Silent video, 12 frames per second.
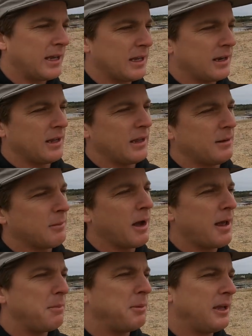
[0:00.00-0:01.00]
and in
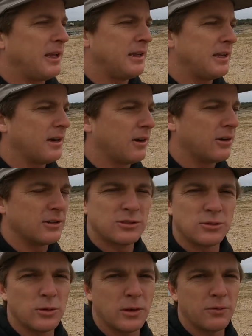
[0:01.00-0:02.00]
my opinion, are
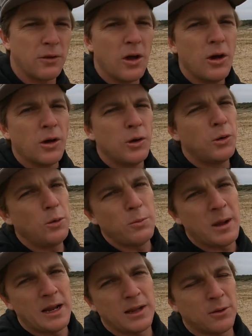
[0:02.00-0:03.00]
sort of who
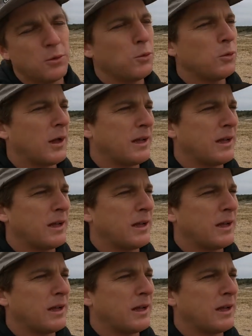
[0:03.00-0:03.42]
made it cool.